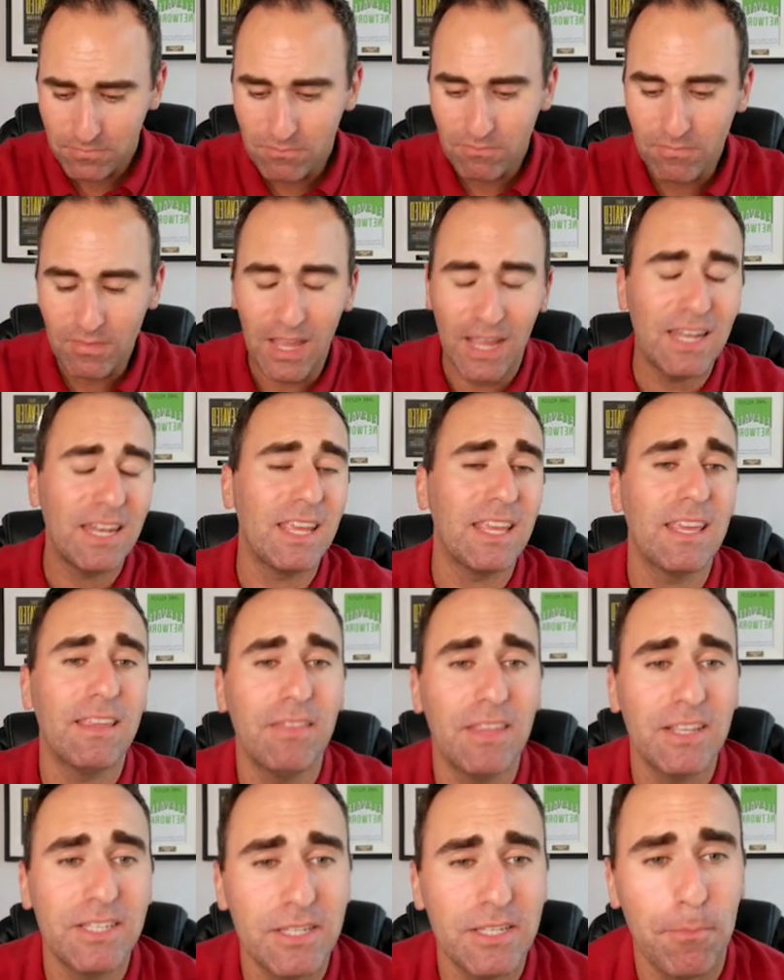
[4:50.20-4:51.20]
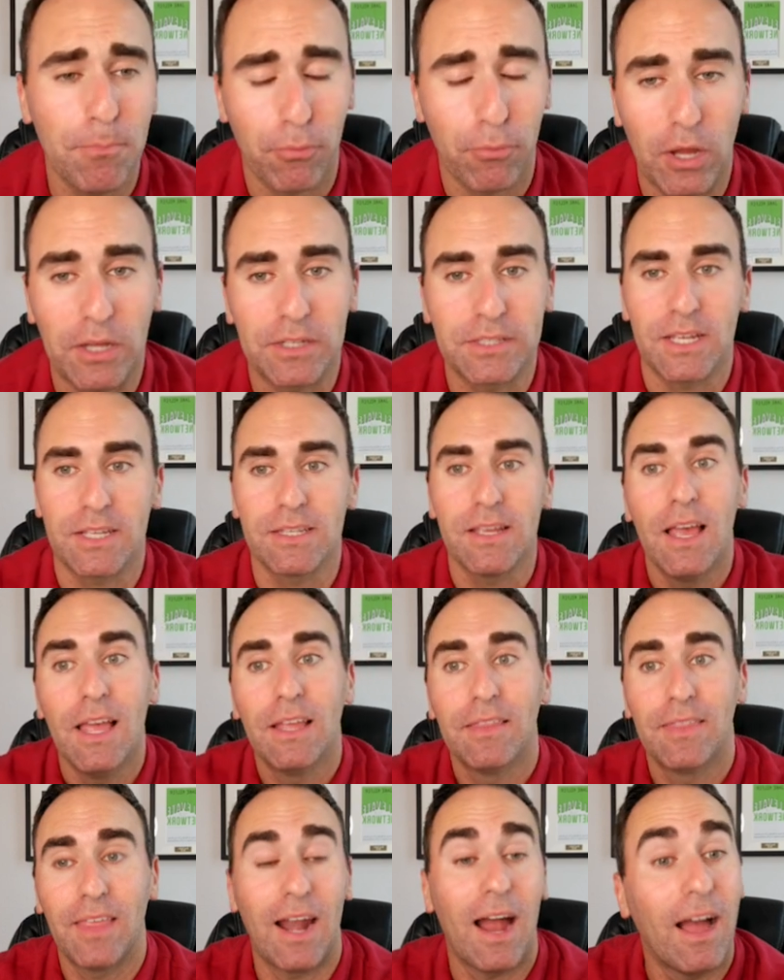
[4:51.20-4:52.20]
And this is a process
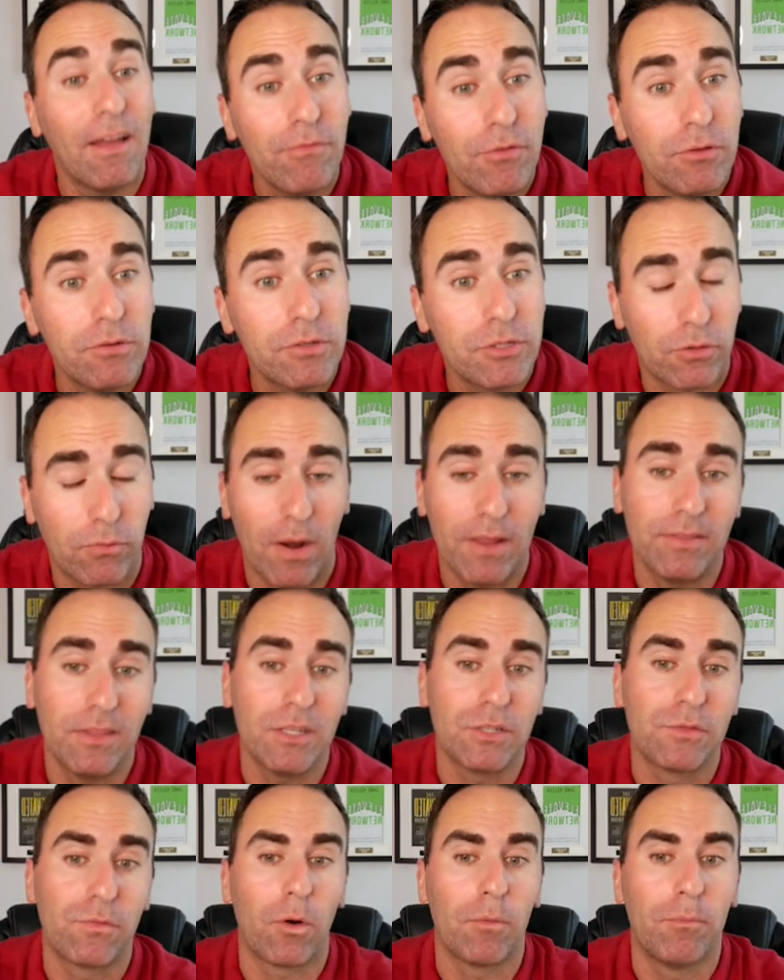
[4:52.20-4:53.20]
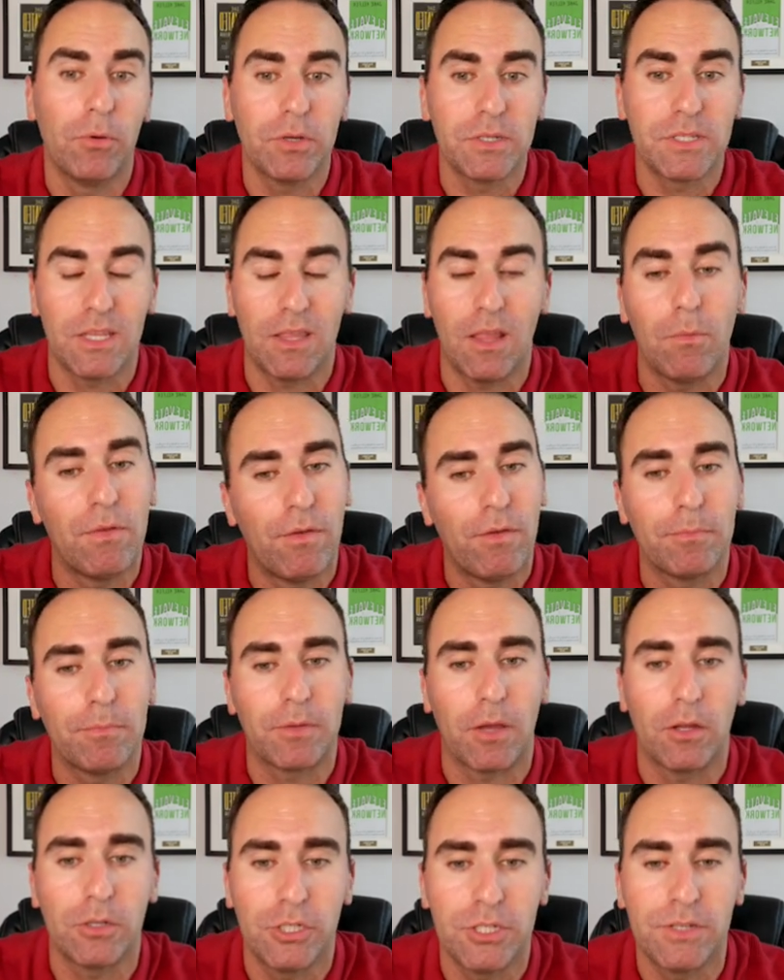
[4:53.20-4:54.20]
that I've used to write these 4 books and that we've helped
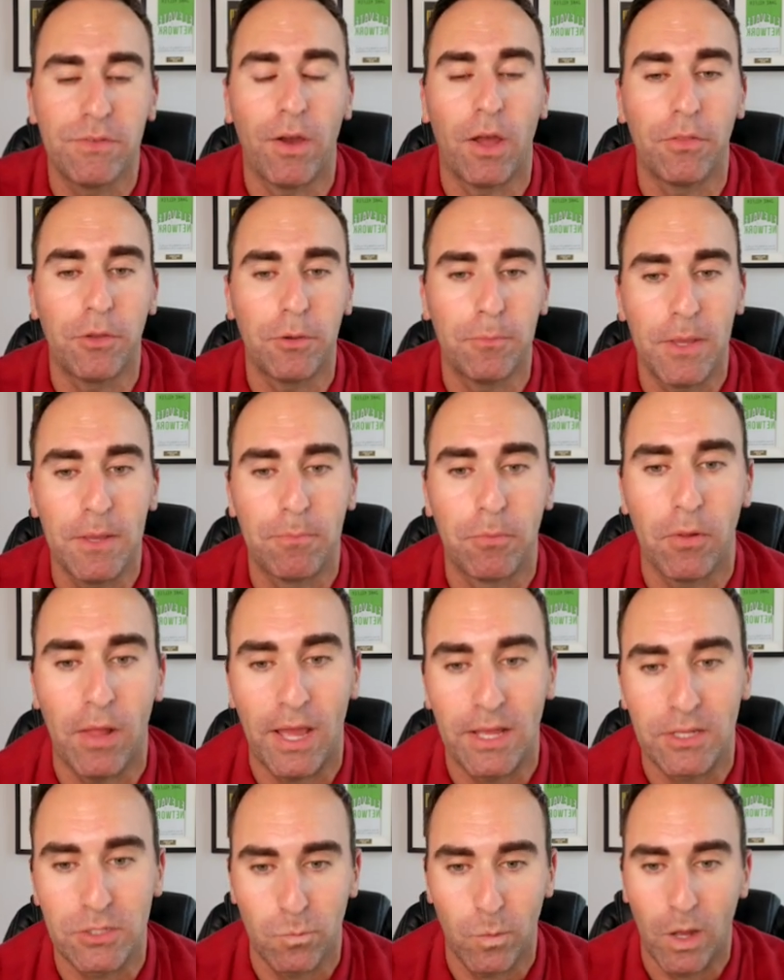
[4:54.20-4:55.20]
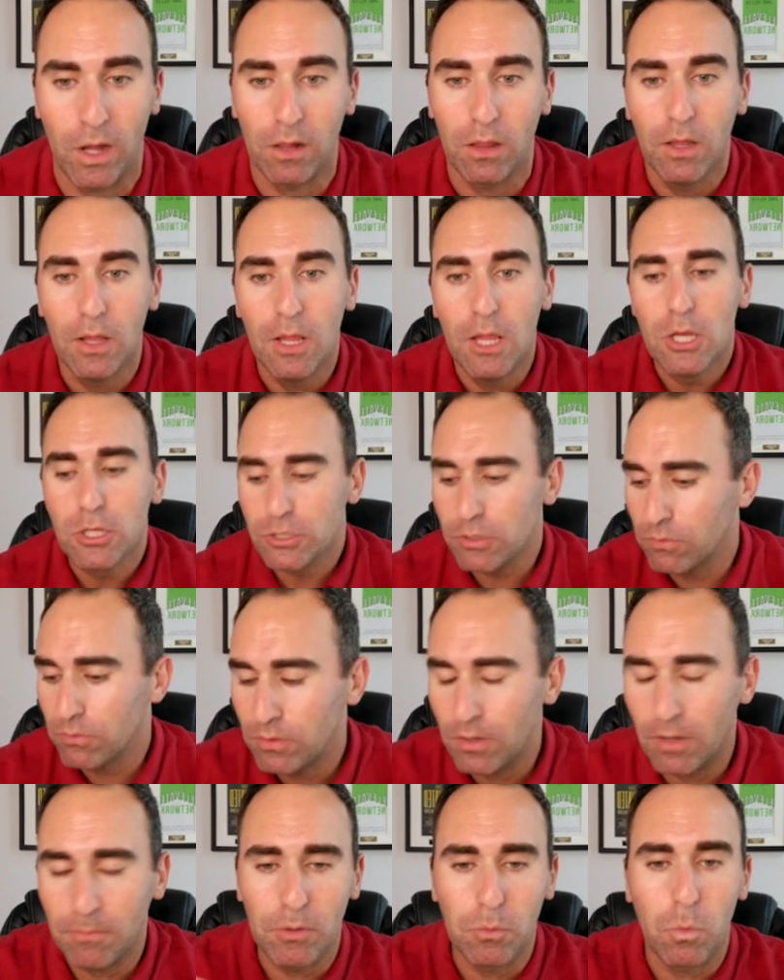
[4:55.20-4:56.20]
hundreds of other people as well. So
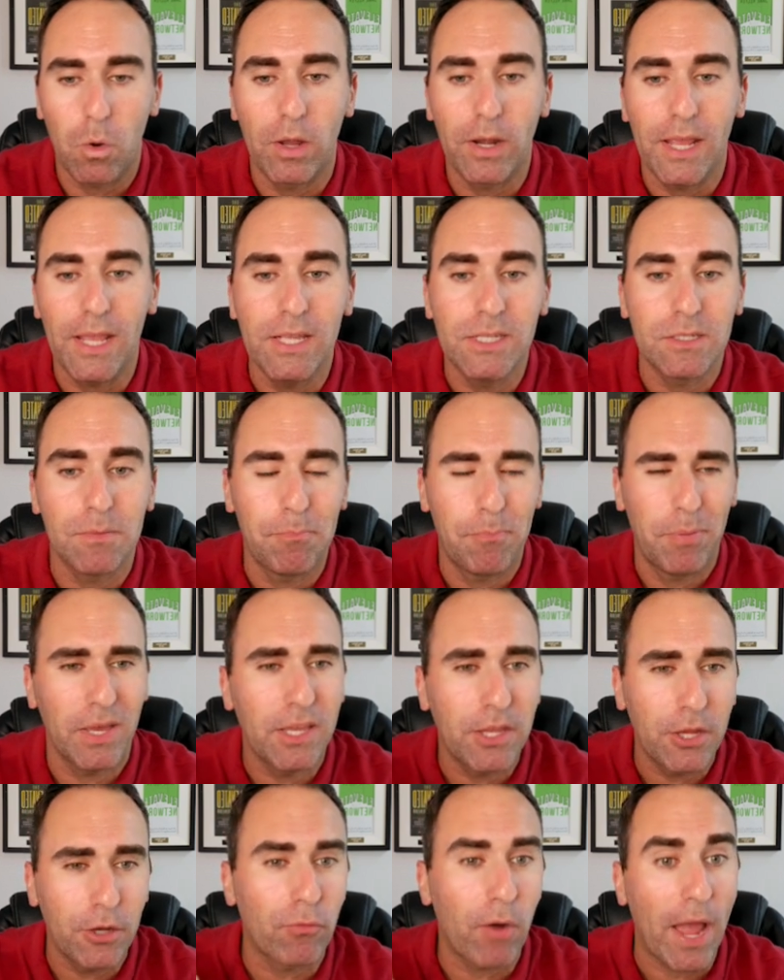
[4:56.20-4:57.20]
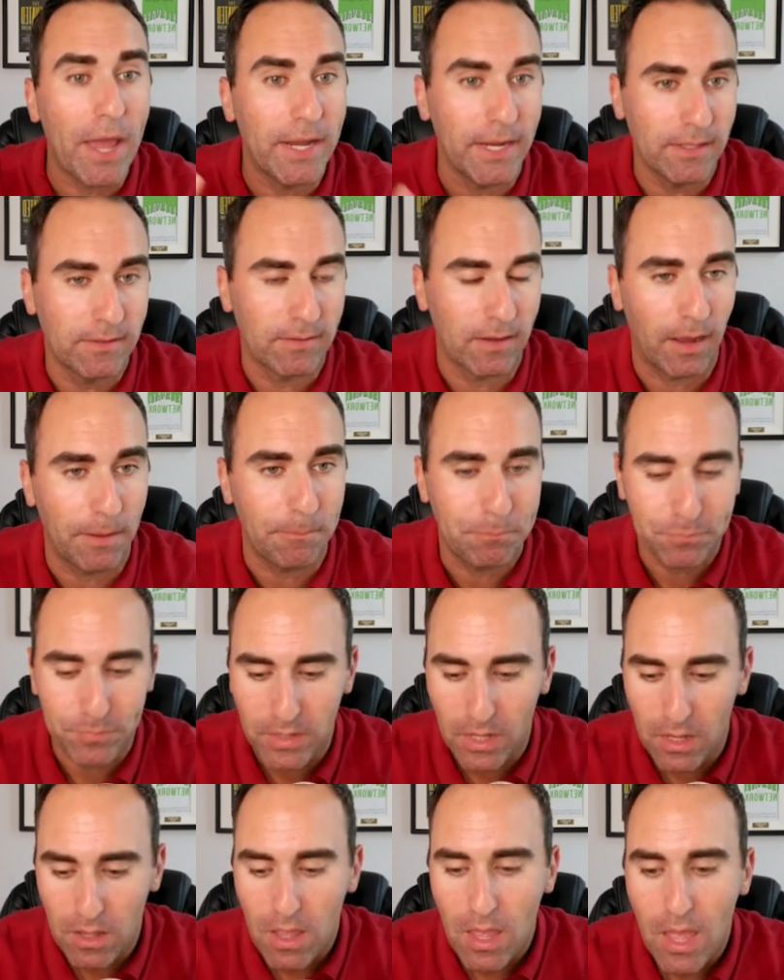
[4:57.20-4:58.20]
number 1 is pick your writing time.
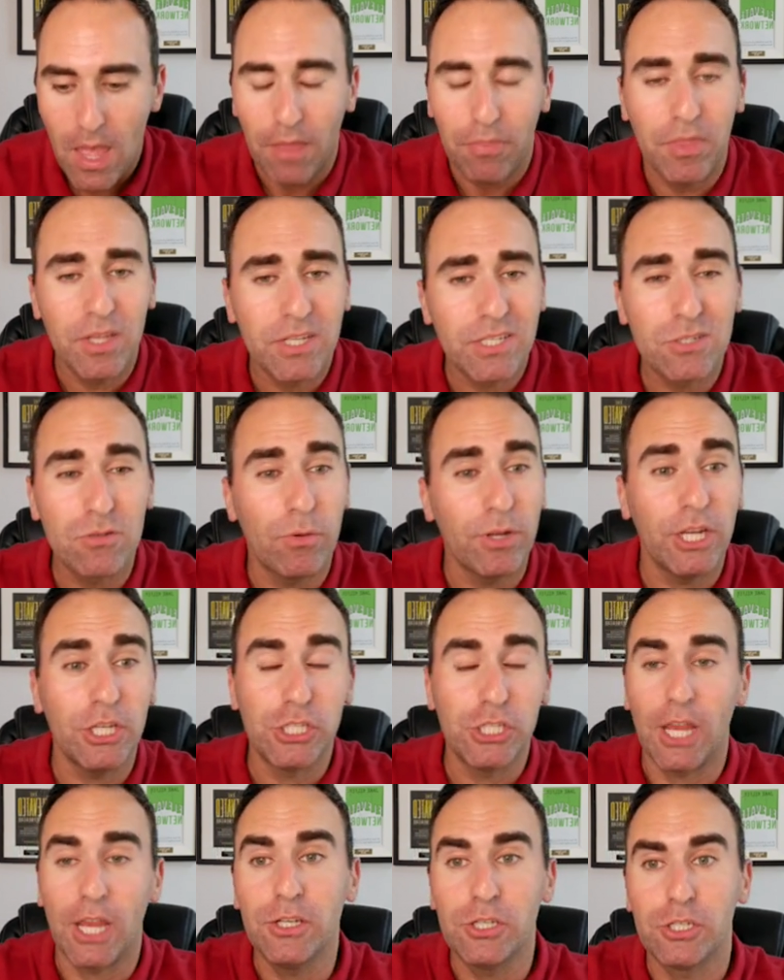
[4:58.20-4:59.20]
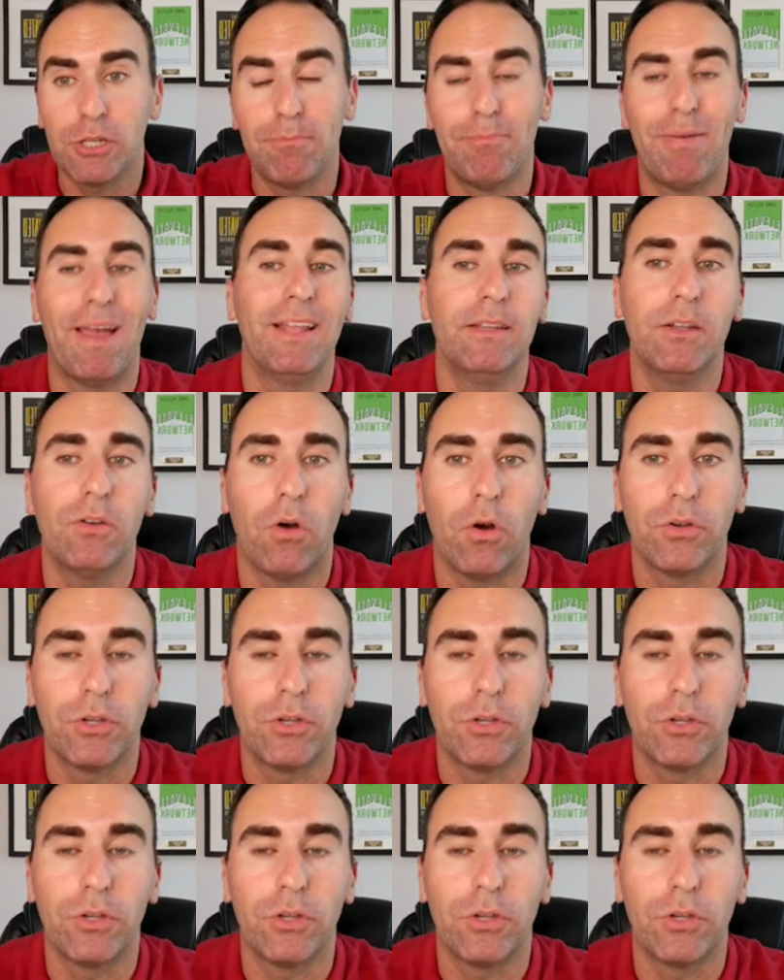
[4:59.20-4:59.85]
This is going to change dependent on your